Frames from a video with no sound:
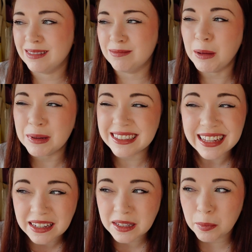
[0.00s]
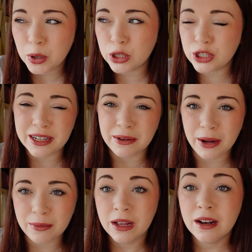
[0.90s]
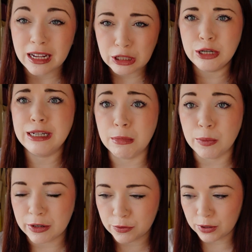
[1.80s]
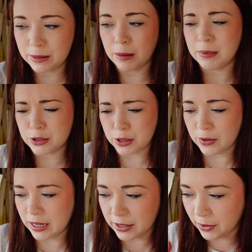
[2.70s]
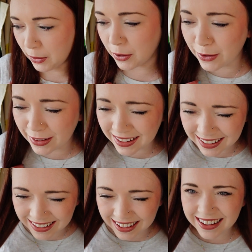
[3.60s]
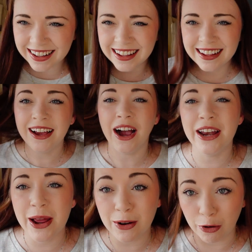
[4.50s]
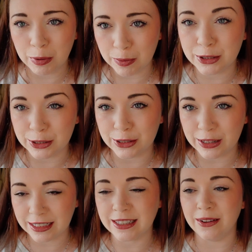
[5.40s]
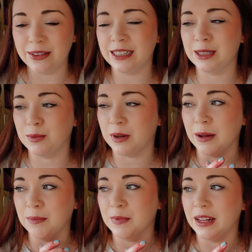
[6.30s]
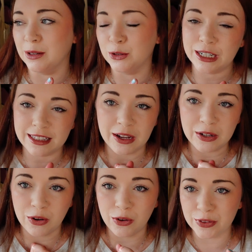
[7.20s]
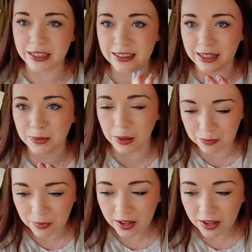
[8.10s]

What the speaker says: Maybe 6 at a push, I don't know. Like, don't take my word for it. Maybe just Google it, I don't know. I know a lot of people do this though. This is a little trick that I got off the internet as well.